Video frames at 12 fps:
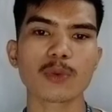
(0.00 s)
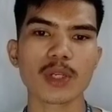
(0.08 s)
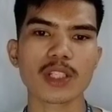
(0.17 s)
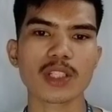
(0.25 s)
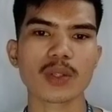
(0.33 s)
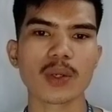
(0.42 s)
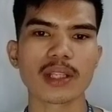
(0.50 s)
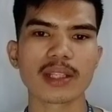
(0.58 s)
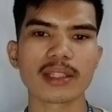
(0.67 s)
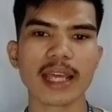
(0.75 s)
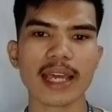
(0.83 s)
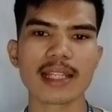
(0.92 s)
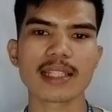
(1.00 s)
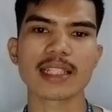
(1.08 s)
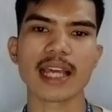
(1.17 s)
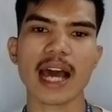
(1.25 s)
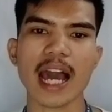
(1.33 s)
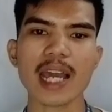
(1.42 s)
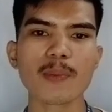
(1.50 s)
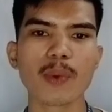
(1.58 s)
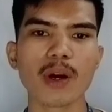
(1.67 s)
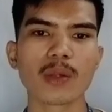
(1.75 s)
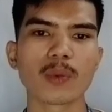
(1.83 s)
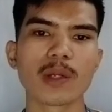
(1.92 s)
which contains the
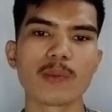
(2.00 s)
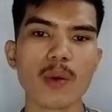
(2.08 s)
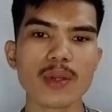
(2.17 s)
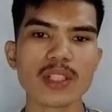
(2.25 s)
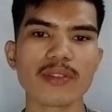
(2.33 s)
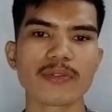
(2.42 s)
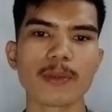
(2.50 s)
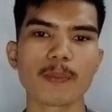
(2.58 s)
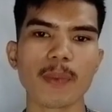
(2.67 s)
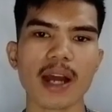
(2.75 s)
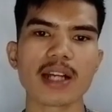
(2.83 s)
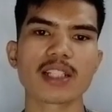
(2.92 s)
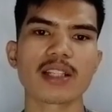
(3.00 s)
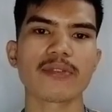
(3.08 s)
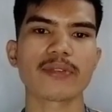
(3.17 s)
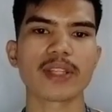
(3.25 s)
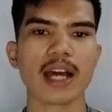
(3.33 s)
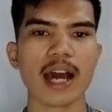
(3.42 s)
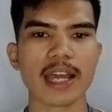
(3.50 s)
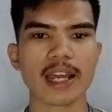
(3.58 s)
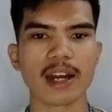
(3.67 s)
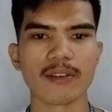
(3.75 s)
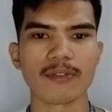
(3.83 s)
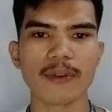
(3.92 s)
eyeball where most of the parts of the eye
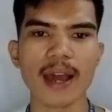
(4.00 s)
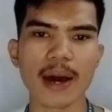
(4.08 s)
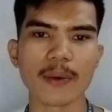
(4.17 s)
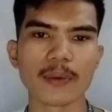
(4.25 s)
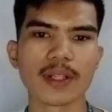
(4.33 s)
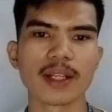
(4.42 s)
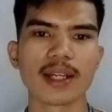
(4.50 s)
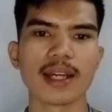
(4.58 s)
are found,